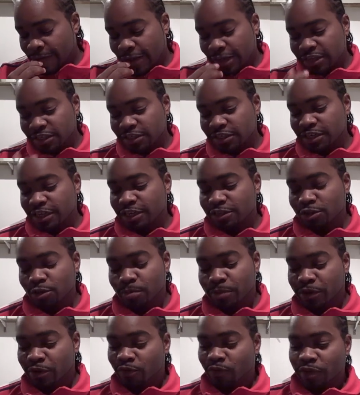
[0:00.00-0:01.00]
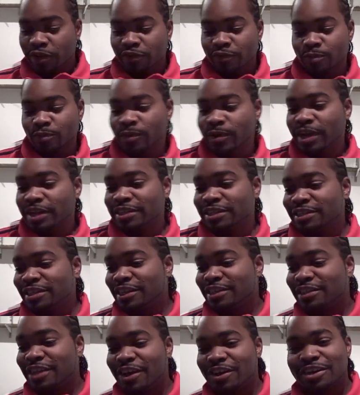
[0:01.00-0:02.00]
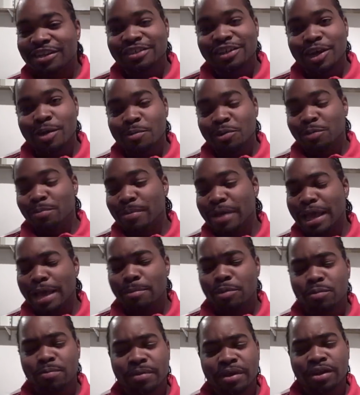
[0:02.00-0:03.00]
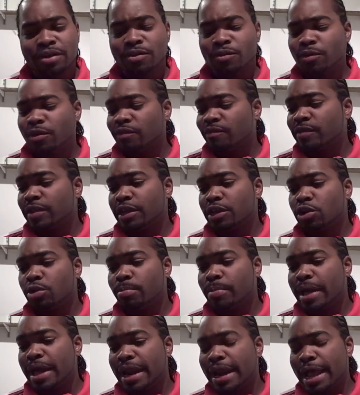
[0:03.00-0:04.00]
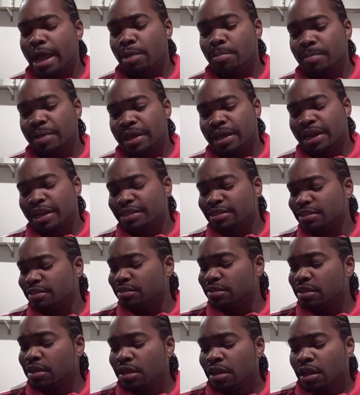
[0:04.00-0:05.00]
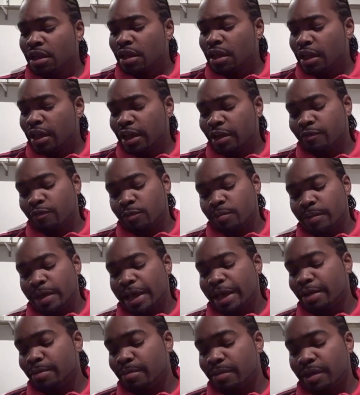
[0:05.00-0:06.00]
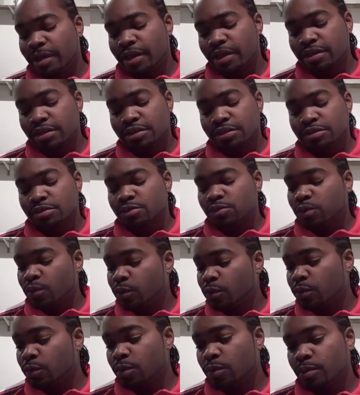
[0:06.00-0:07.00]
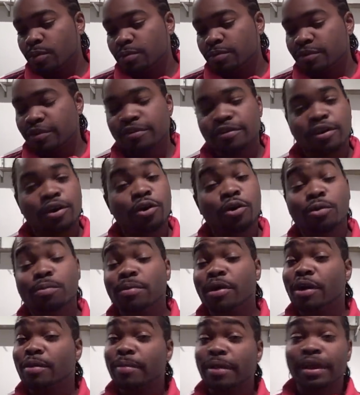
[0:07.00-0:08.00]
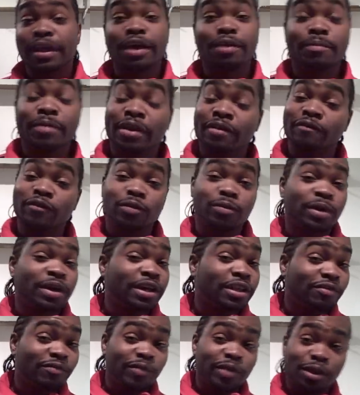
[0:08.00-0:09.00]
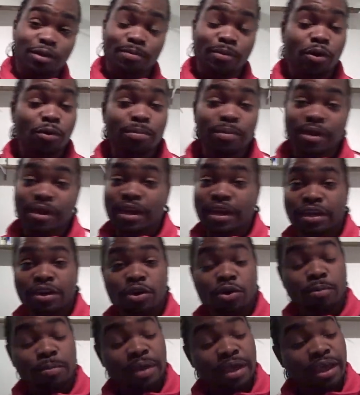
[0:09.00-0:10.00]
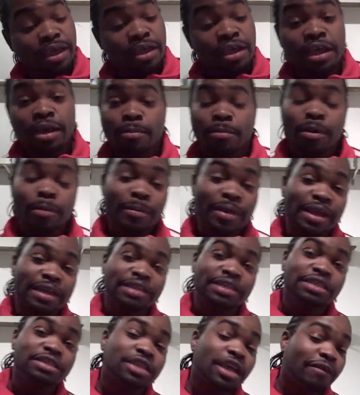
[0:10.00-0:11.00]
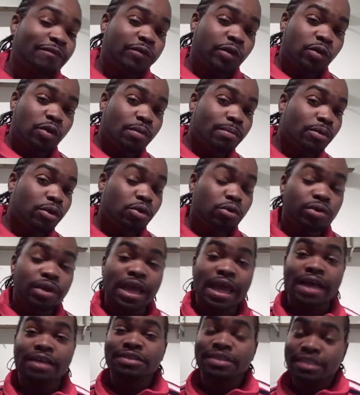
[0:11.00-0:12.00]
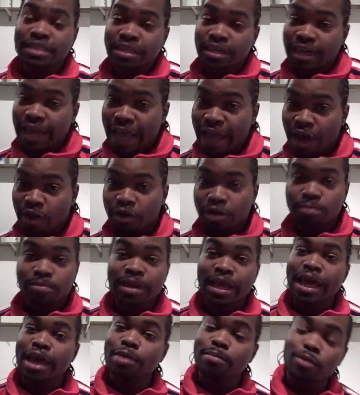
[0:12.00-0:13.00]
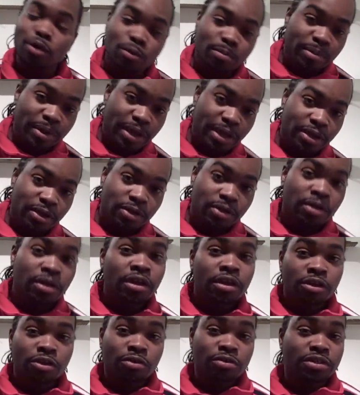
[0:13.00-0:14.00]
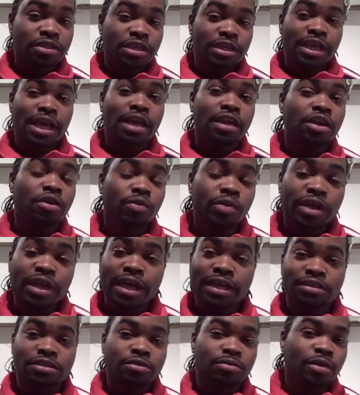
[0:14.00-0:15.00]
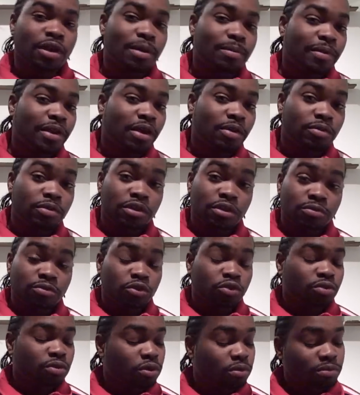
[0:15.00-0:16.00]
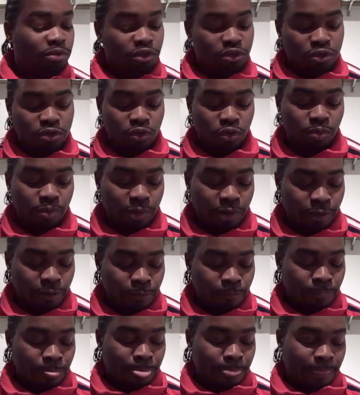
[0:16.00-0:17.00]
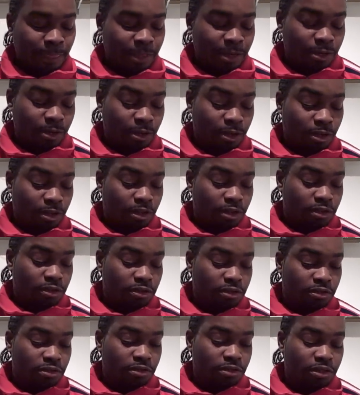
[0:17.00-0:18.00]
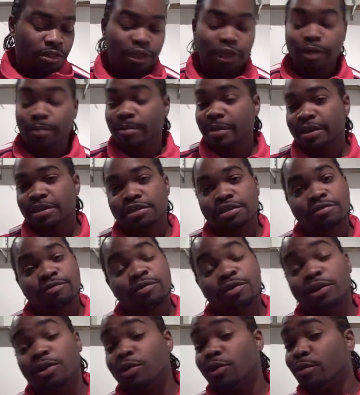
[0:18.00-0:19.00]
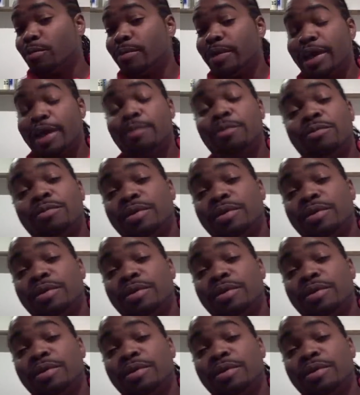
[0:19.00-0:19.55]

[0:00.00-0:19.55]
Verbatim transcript: I just did so many recent projects. That's all that's coming to mind. But man, I don't want to forget nobody out, man. I just everybody, man. Just just the whole Birmingham, man, from Huntsville to Mobile. They know, man. My man DJ Full Moon down C now, them down in Mobile. You know what I'm saying? Y'all look, we got something coming out with them too, man. You stupid. And uh, yeah, man, just for the whole Bama,